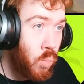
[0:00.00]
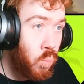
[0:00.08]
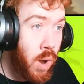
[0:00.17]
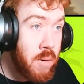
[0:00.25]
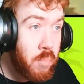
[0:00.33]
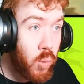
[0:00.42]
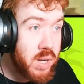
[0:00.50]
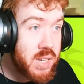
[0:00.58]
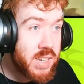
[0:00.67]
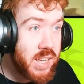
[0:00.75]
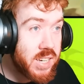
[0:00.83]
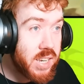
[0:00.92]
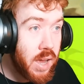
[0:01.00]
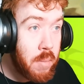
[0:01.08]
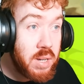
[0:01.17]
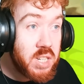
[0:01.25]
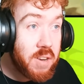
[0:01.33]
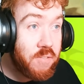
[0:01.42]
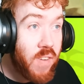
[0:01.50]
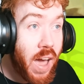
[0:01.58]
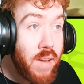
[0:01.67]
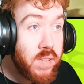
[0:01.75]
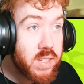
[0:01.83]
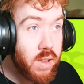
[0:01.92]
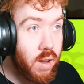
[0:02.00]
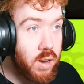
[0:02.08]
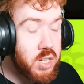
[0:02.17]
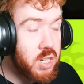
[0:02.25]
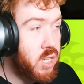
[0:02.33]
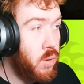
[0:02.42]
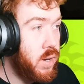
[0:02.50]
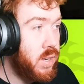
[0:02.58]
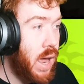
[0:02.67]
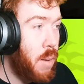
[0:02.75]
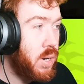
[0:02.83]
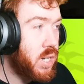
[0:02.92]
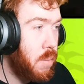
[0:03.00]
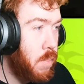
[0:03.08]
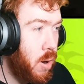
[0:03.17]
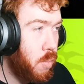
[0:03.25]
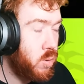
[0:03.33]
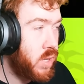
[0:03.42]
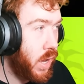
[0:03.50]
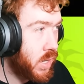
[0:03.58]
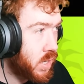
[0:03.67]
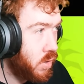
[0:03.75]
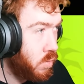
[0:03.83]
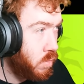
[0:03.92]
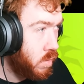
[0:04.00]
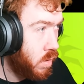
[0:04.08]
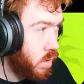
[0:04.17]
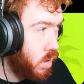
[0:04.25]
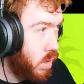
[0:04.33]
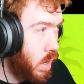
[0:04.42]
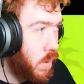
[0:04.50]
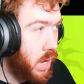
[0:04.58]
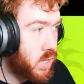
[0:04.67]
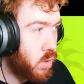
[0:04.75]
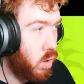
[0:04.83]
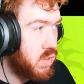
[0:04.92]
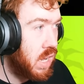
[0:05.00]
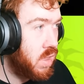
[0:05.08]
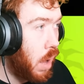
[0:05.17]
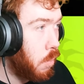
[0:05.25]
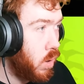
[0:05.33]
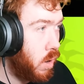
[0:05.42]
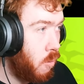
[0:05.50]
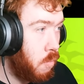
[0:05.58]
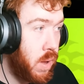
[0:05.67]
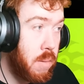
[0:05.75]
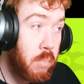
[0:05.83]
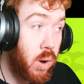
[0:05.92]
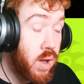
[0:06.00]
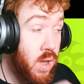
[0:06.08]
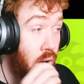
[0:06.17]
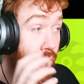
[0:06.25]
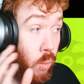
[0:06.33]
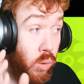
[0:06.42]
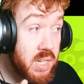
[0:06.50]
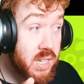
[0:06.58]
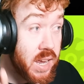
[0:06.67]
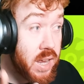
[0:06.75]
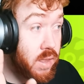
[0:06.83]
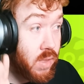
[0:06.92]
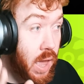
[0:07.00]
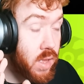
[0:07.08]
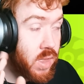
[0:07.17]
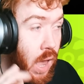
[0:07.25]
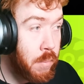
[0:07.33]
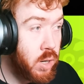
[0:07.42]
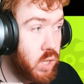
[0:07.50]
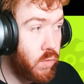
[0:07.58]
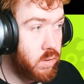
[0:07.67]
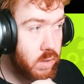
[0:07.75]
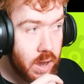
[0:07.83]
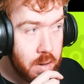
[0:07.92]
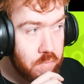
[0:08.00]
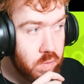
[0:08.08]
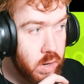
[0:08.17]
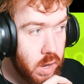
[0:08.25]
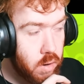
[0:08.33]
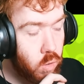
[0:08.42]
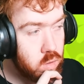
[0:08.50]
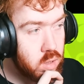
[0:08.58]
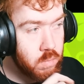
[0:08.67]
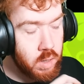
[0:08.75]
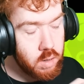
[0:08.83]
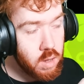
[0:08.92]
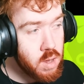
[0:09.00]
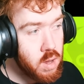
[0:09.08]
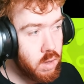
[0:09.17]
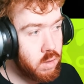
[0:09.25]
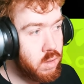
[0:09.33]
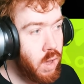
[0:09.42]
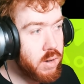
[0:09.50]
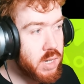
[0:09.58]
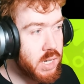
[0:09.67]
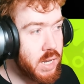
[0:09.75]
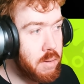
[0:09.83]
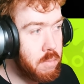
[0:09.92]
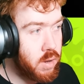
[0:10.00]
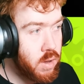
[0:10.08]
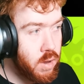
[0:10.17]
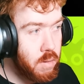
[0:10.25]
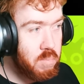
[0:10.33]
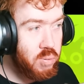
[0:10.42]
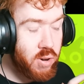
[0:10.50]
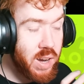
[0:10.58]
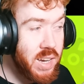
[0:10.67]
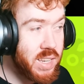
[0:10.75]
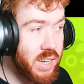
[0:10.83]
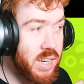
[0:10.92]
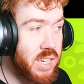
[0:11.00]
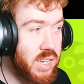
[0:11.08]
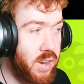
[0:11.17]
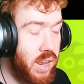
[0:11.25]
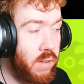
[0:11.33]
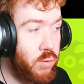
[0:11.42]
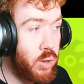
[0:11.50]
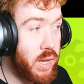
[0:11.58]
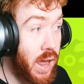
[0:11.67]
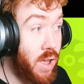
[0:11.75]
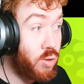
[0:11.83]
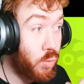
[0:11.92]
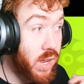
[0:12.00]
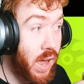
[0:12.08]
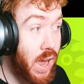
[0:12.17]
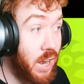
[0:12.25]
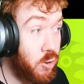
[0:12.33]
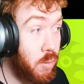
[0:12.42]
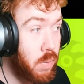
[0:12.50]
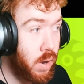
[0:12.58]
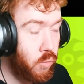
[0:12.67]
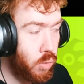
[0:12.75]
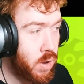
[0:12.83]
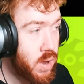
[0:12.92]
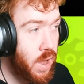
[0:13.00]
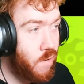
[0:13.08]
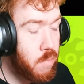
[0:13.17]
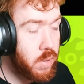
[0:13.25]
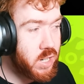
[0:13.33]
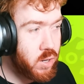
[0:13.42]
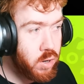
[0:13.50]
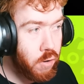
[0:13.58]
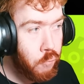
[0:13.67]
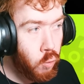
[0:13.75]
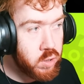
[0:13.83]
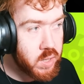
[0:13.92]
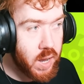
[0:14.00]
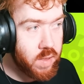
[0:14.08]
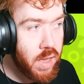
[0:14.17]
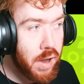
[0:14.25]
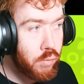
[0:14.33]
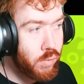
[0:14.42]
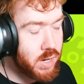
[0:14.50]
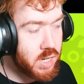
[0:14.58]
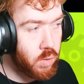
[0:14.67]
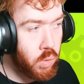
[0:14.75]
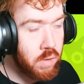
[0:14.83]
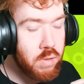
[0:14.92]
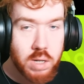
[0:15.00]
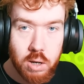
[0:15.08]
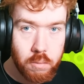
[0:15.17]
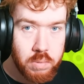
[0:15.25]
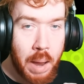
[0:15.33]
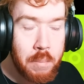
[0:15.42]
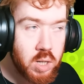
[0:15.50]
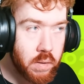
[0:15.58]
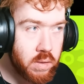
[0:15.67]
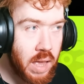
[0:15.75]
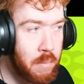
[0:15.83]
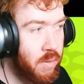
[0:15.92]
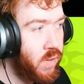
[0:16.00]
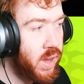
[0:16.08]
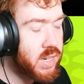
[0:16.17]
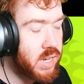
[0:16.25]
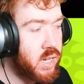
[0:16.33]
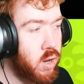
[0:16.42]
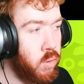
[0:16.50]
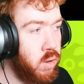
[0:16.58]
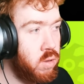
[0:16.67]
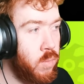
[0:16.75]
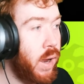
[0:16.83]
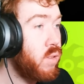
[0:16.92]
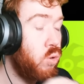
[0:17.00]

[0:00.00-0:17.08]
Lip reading: 1.6. I mean, she's 5-star. She's doing damage comparable to Escanor. I mean, Escanor obviously a double a little bit. But I was saying that damage over time from that ultimate does seem pretty decent if you get towards a high dupe level. And remember, she's only got 400k attack, right? So one of those little damage over time effects is only doing like